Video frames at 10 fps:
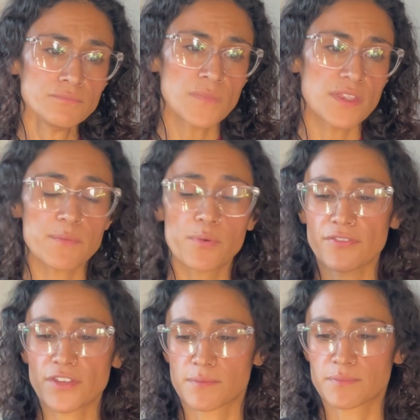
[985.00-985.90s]
They brought
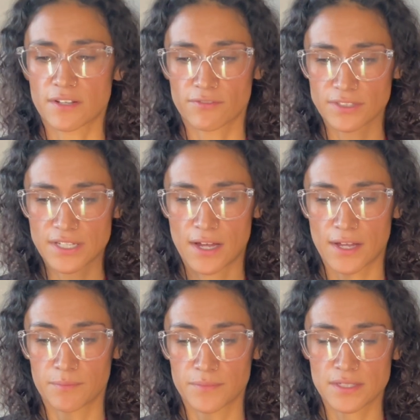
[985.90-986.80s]
that up several
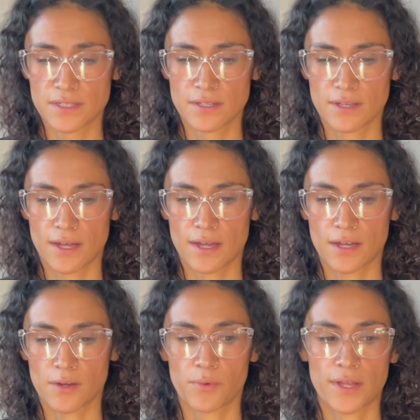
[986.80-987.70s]
times
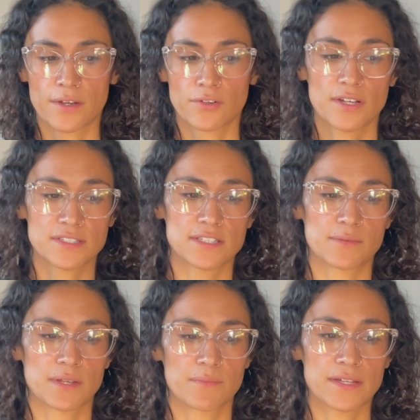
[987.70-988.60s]
when
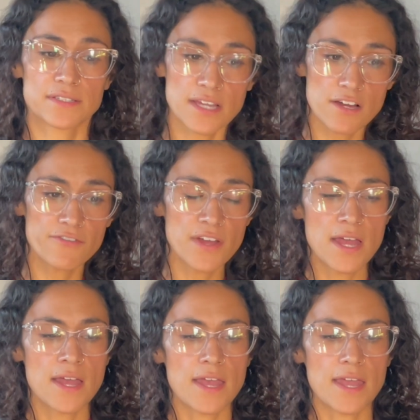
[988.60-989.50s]
cross-examining myself
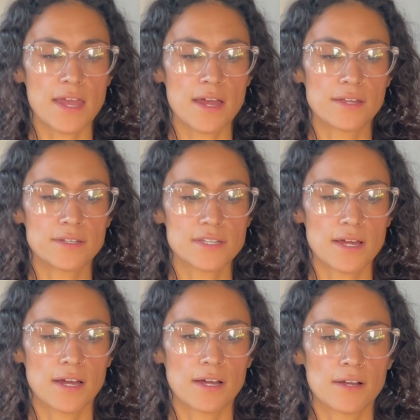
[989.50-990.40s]
and
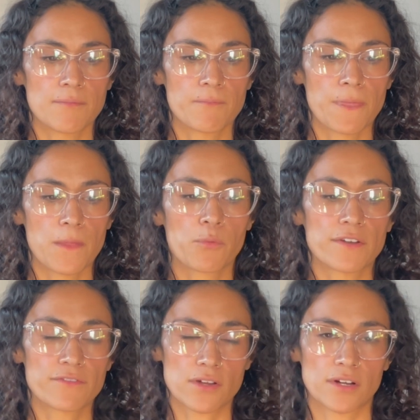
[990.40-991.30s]
one
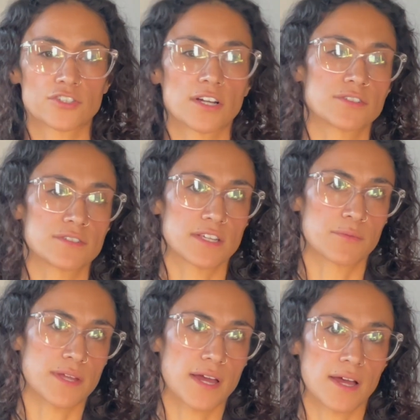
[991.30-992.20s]
of the contractors that
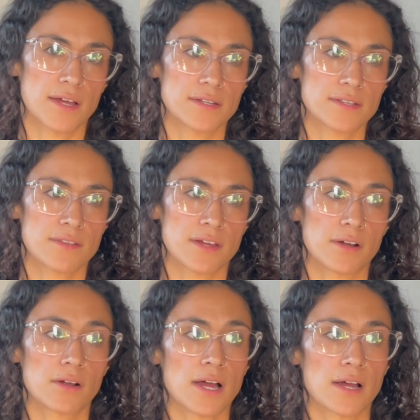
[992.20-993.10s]
we had
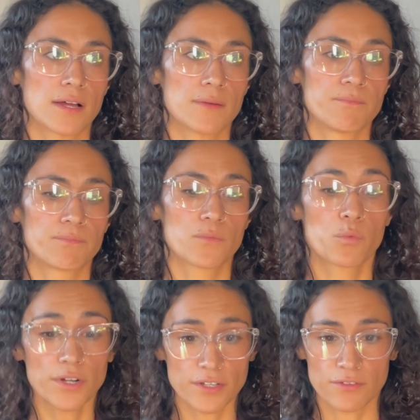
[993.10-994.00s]
there
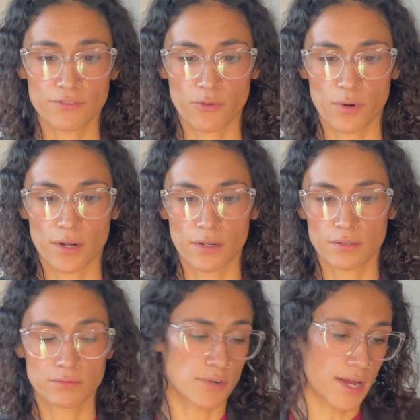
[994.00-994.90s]
working for
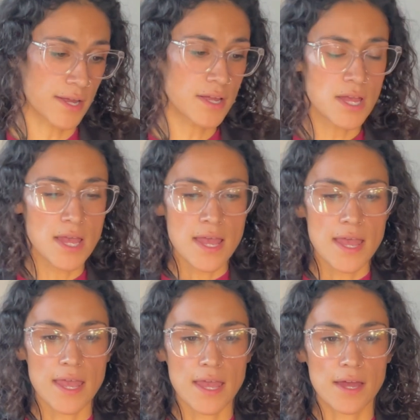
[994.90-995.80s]
Ray,
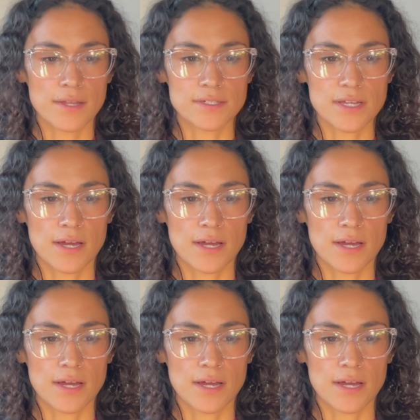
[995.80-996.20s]
and